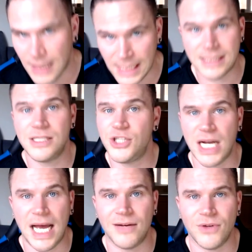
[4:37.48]
as the
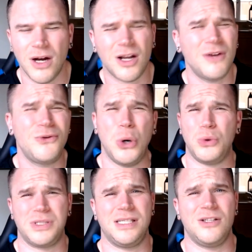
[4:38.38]
Gillette advert. Like, of
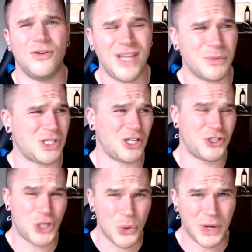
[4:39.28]
course it's not. That was like a
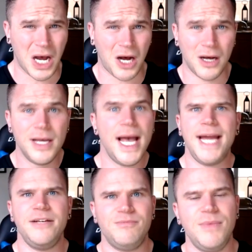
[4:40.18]
two and a half.
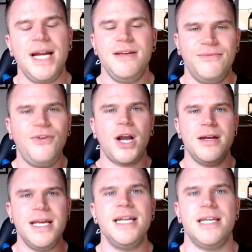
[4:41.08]
Any any
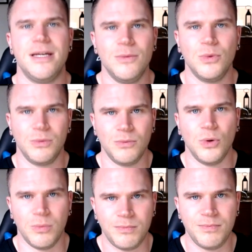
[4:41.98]
fucking idiot will,
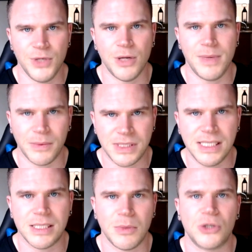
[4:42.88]
will you know be able to see
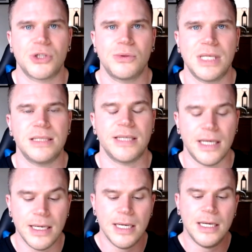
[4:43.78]
some logical sense here.
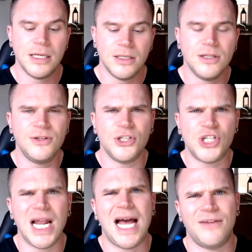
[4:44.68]
The
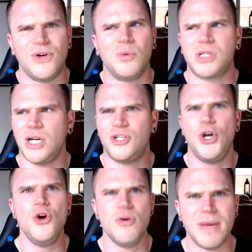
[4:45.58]
Gillette advert was like
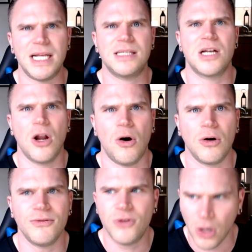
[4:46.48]
two minutes long
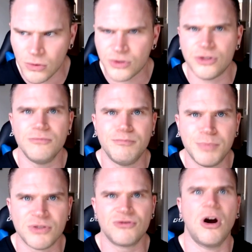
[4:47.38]
of constant
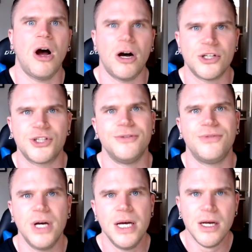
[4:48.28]
barrage of
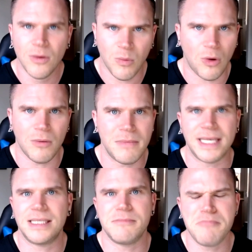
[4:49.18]
what
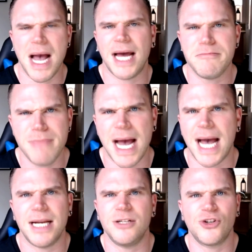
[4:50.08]
makes a man a
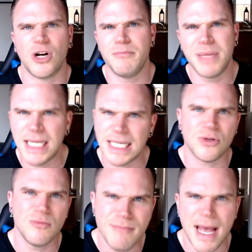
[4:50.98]
man and trying to
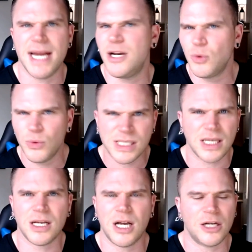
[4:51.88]
belittle men and all this
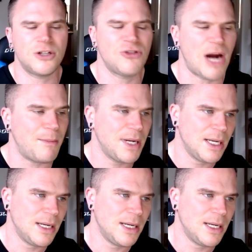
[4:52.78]
other kind of crap